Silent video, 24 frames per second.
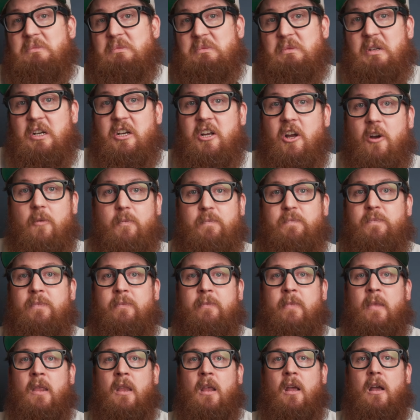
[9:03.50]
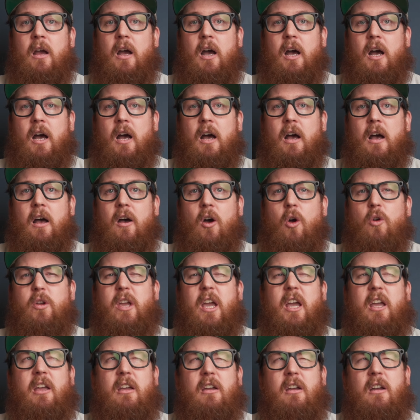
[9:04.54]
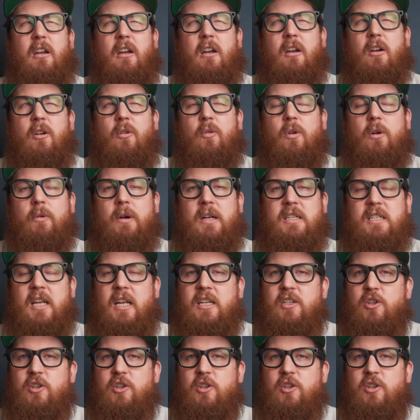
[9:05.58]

There you go. Okay, where was I?